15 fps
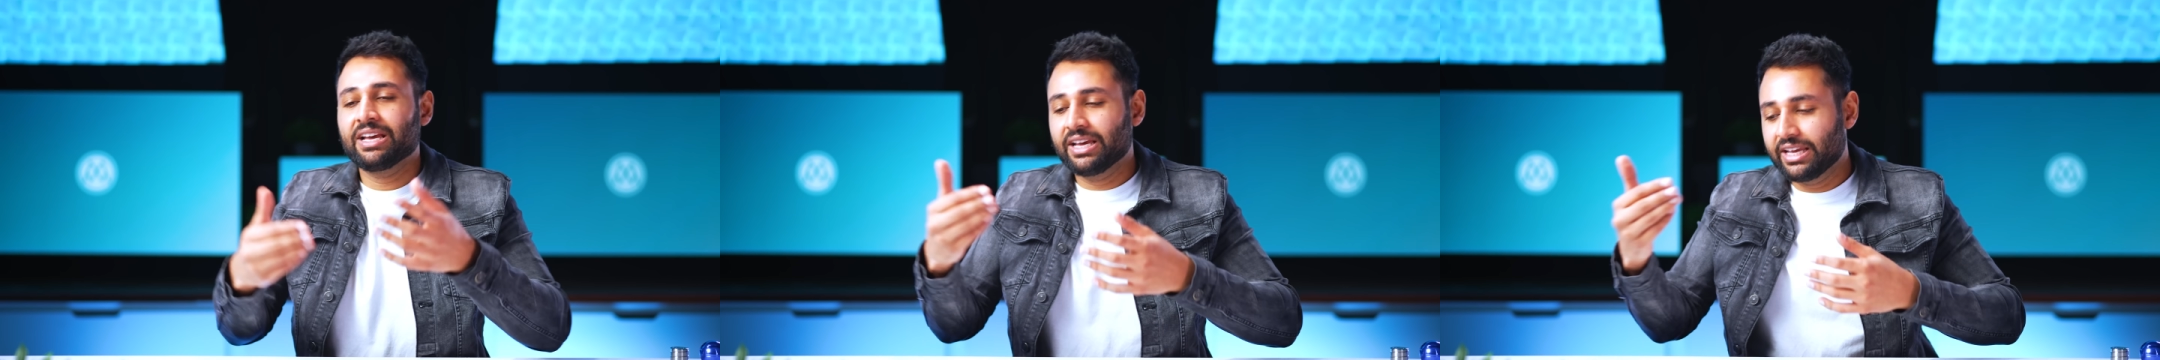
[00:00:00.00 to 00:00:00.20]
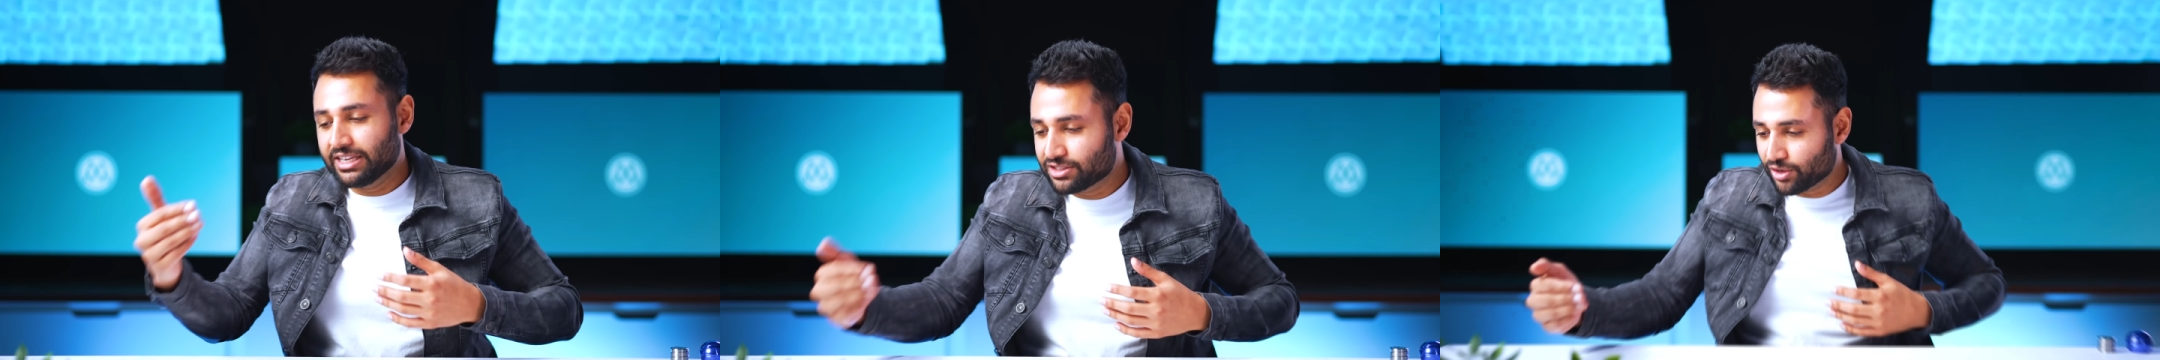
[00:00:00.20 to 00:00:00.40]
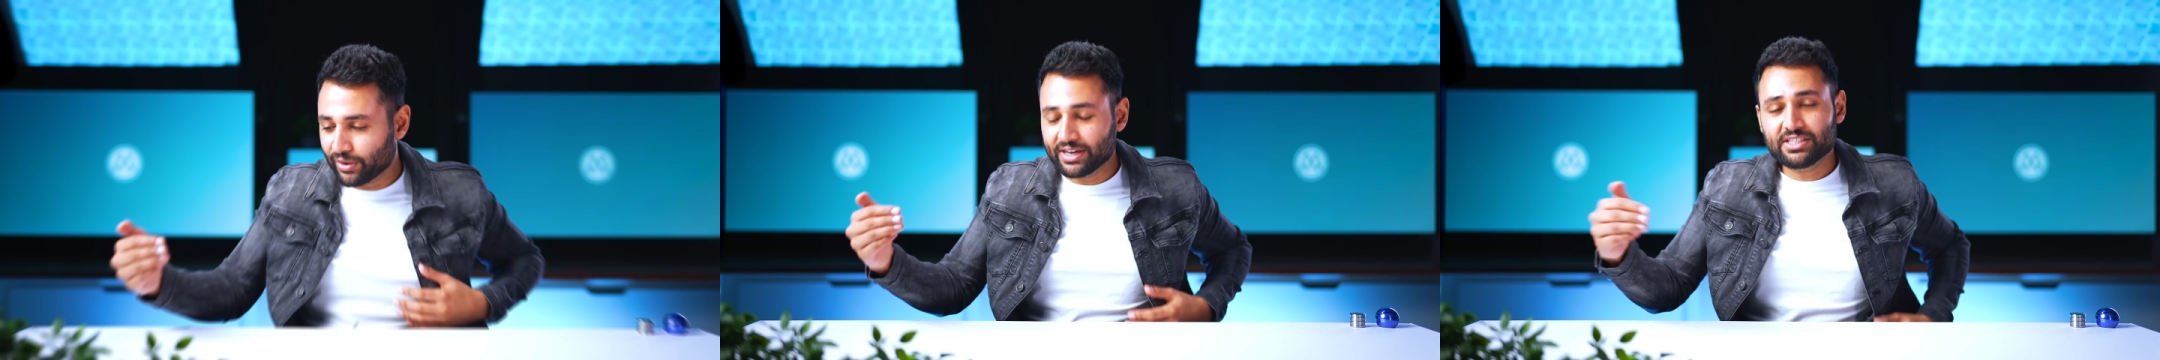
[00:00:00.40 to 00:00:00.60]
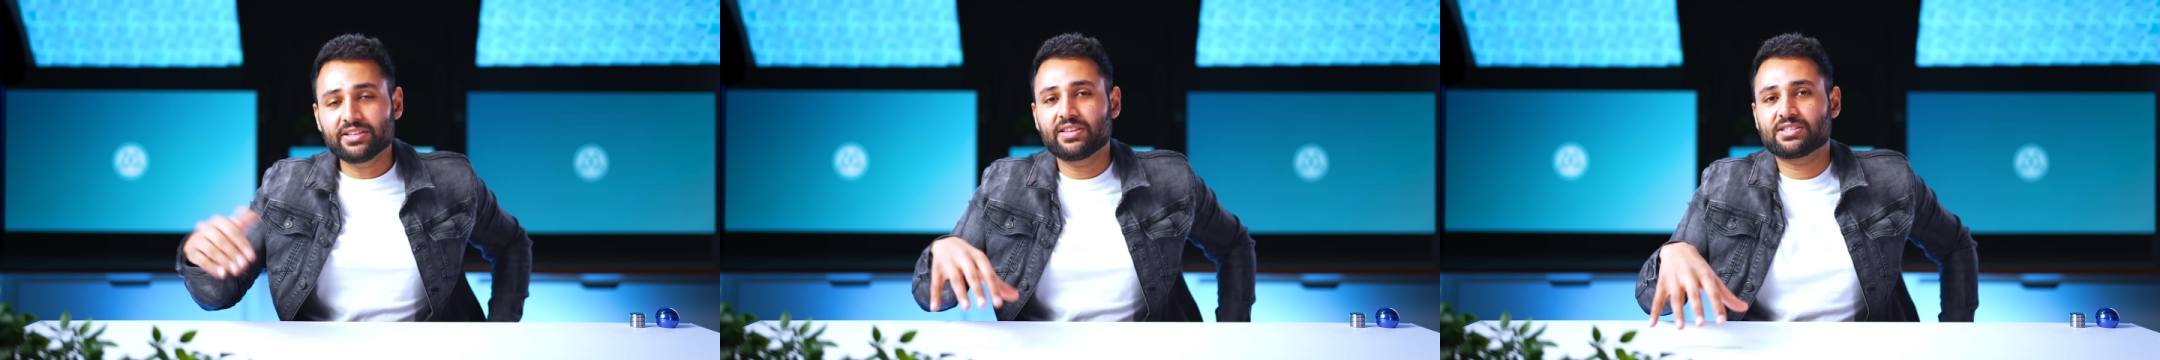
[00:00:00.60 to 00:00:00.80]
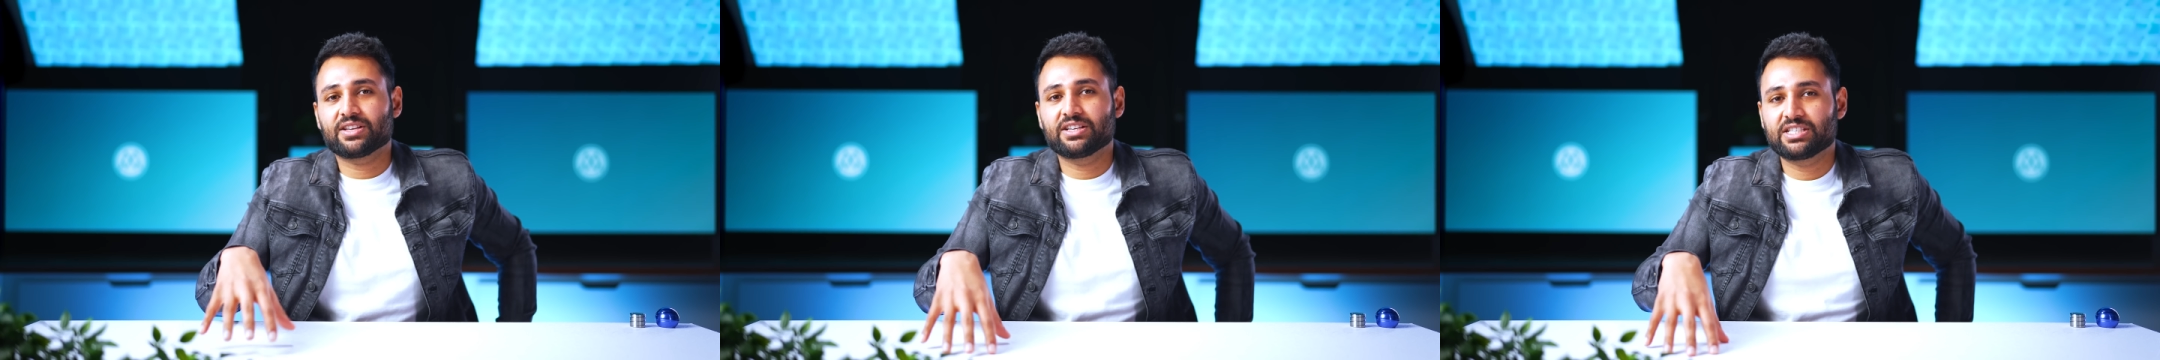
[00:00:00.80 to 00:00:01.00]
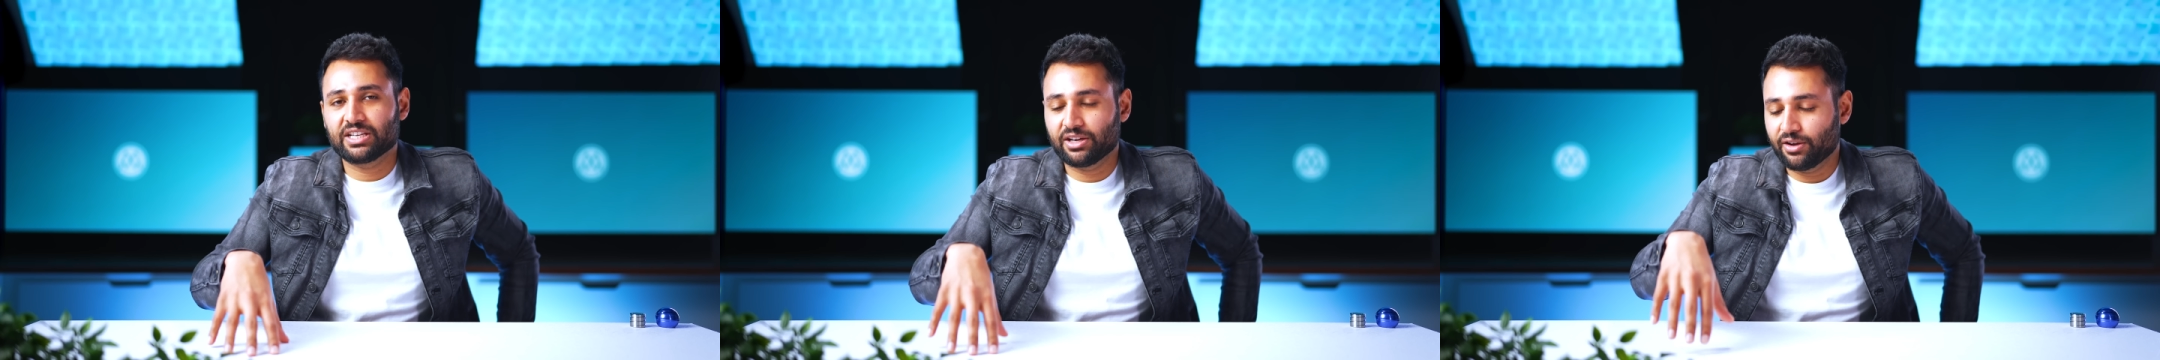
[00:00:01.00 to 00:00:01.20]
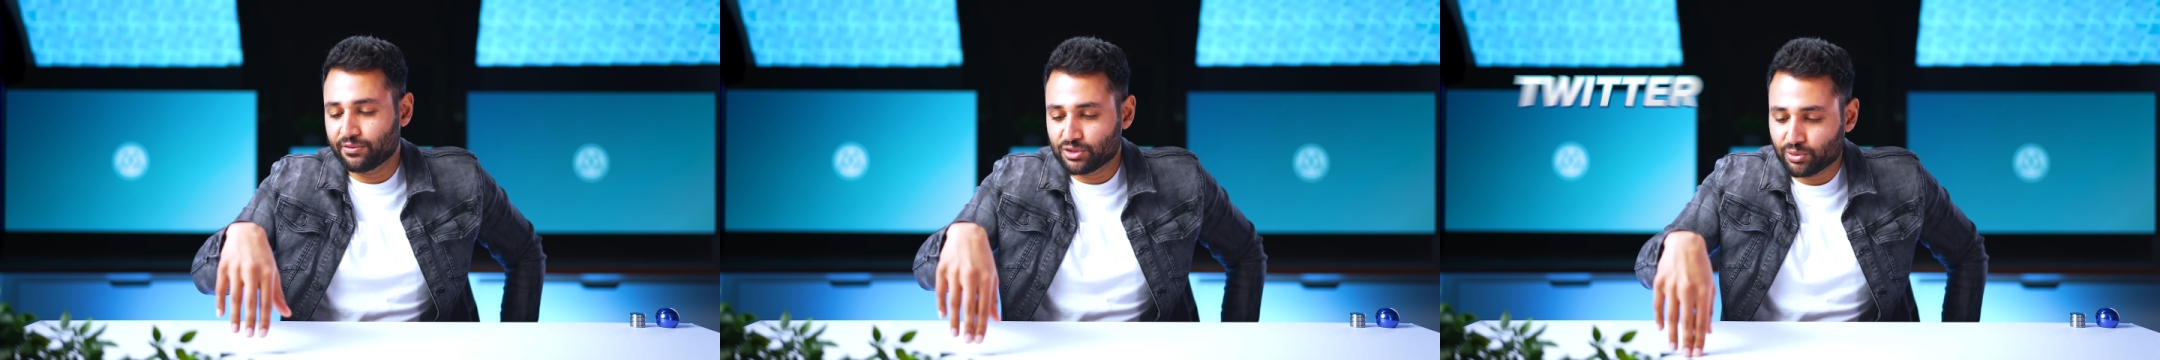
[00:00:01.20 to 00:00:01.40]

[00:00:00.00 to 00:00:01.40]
he's created this idea of